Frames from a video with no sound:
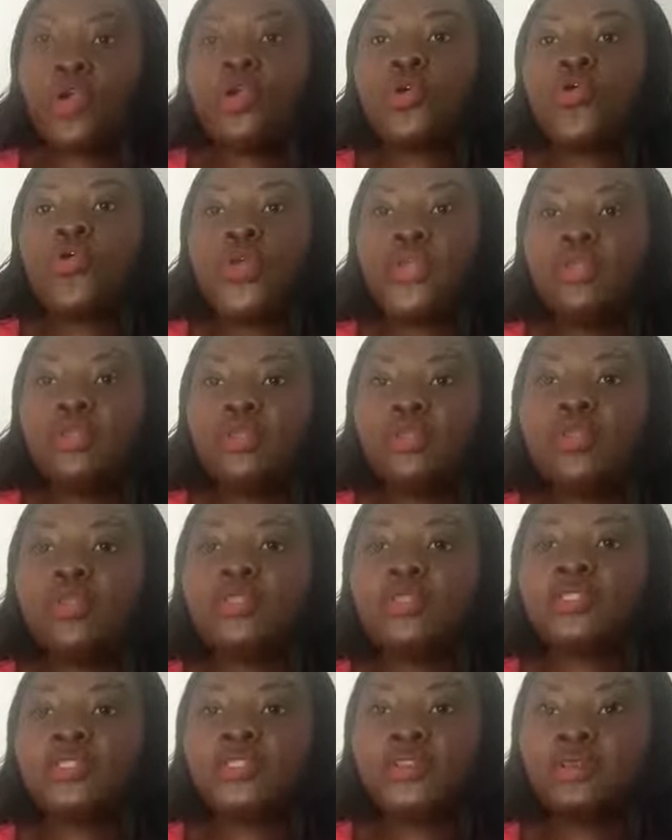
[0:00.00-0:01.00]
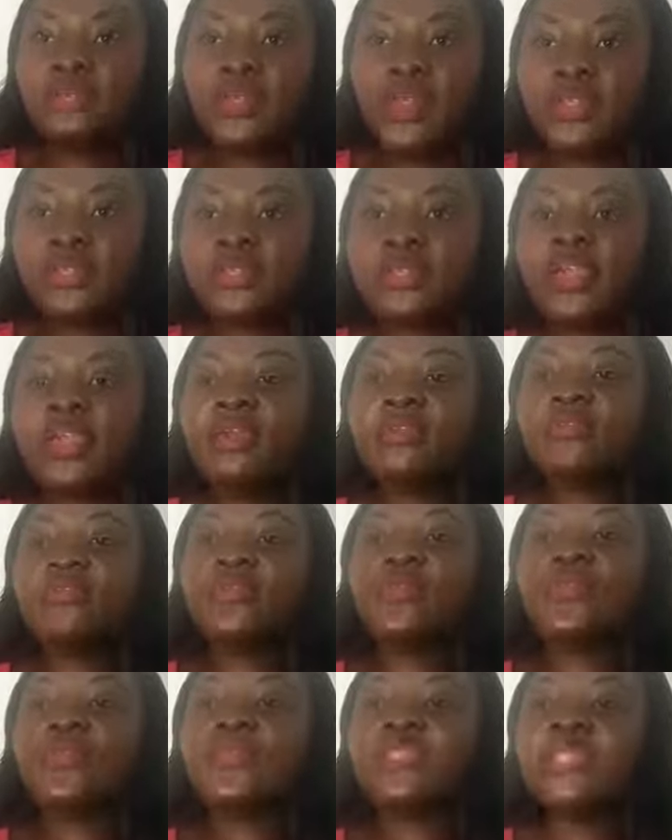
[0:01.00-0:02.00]
We need to maintain the
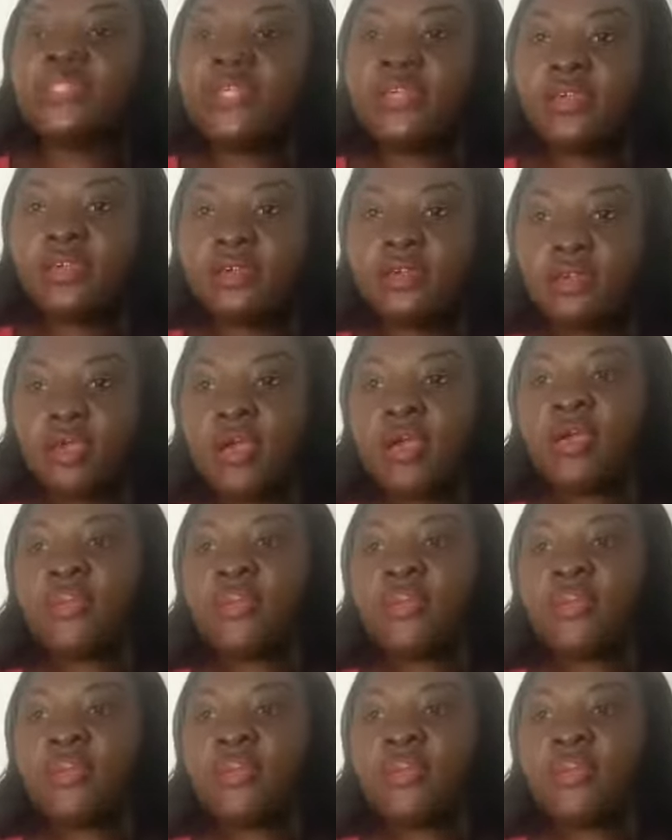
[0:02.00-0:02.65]
routine